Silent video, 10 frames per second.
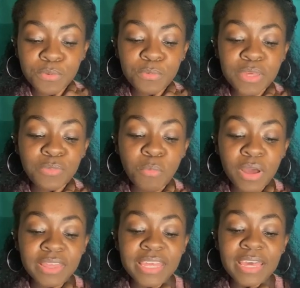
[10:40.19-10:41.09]
with
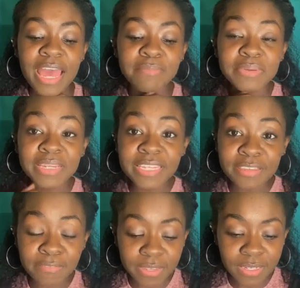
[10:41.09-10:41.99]
what they had been
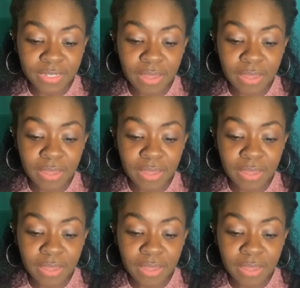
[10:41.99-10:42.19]
given.